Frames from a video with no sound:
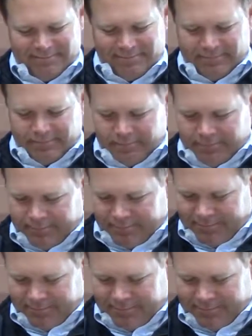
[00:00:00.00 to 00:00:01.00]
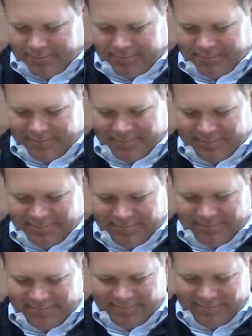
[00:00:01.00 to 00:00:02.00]

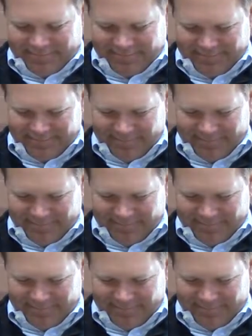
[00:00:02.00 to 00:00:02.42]
The person shown says nothing.